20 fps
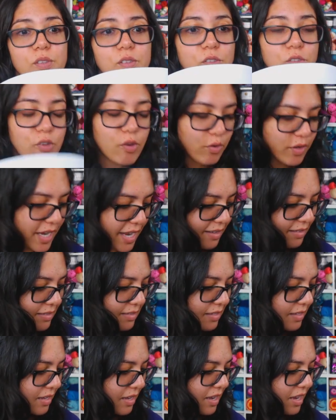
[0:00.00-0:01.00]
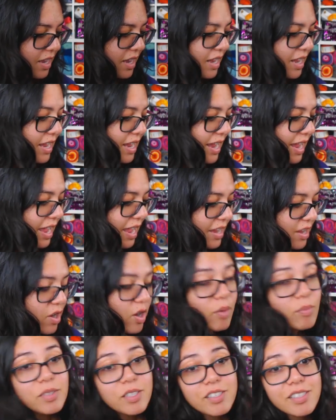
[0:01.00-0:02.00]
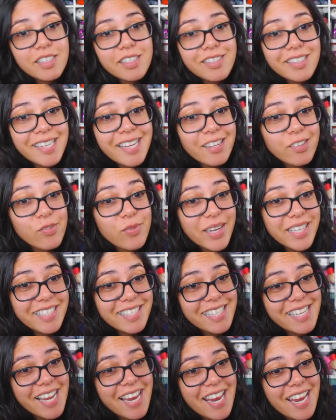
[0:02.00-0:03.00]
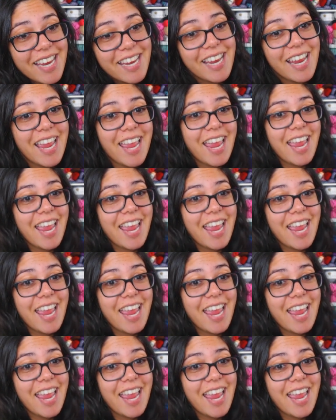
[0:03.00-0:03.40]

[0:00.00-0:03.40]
So yes, I hope to see you next Wednesday.